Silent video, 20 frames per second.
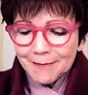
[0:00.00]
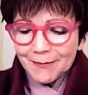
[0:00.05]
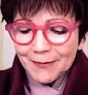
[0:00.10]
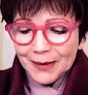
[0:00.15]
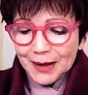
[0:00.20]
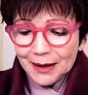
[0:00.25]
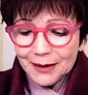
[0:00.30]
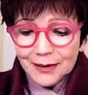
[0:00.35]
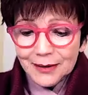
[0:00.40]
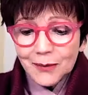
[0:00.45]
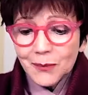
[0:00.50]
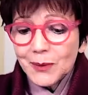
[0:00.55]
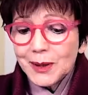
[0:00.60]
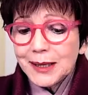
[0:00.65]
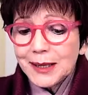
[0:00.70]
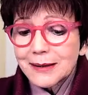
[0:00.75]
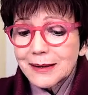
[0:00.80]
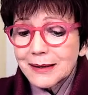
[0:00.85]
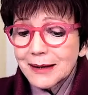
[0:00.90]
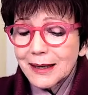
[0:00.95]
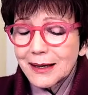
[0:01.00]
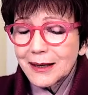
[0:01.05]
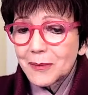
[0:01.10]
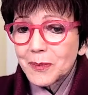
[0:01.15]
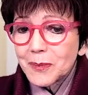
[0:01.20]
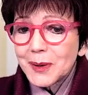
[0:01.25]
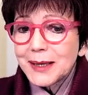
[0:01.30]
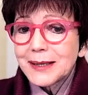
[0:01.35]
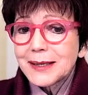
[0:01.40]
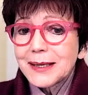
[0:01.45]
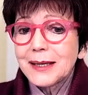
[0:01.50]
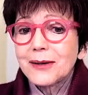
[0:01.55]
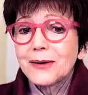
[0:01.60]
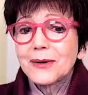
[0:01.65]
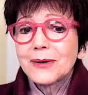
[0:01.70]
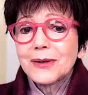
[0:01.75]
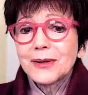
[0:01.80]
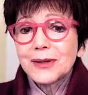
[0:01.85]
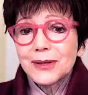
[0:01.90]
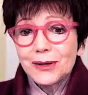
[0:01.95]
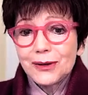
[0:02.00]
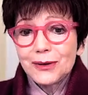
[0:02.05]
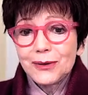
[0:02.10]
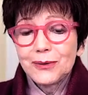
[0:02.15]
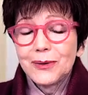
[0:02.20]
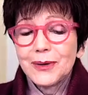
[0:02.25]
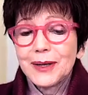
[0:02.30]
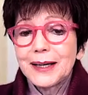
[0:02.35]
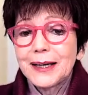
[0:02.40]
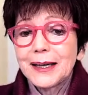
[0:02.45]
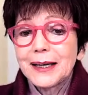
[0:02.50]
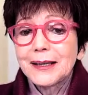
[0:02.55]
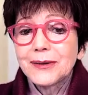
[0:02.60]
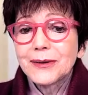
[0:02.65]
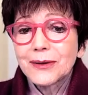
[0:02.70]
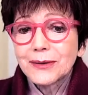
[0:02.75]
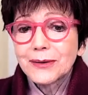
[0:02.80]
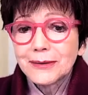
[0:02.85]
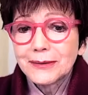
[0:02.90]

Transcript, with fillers: And then we can say the blessing on it to call that angel.